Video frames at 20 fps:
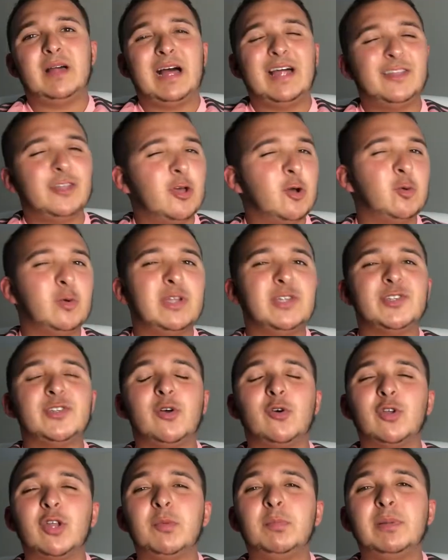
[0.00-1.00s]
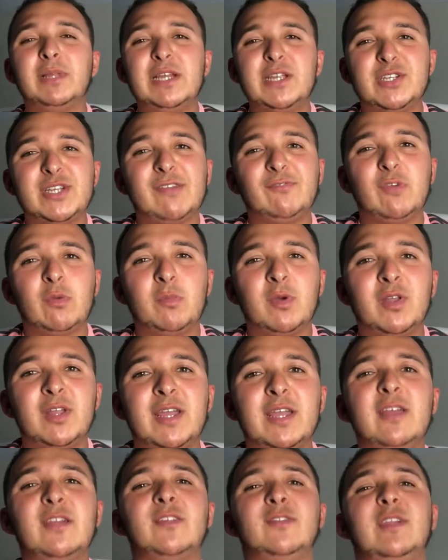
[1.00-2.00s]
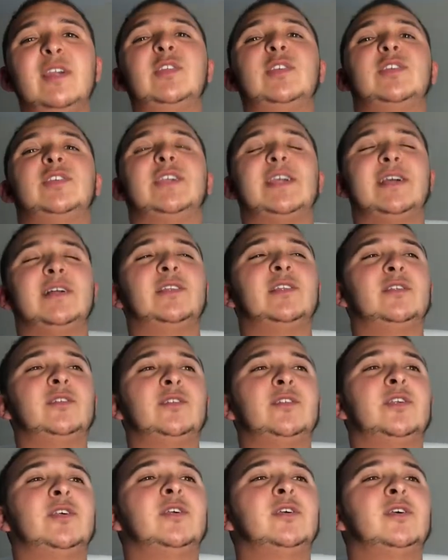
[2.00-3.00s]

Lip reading: know it's not going to please everybody. This is England.